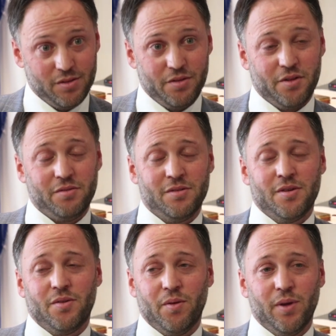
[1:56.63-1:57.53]
We
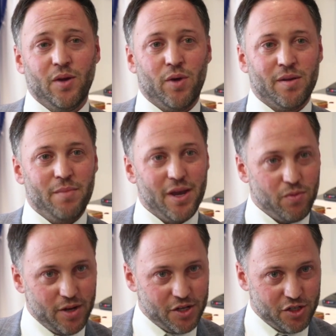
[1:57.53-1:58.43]
really want to make
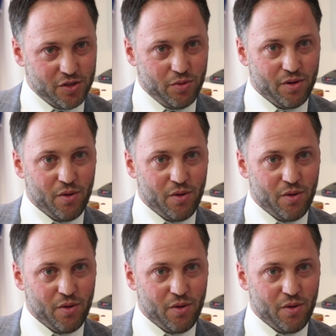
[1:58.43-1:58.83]
relationship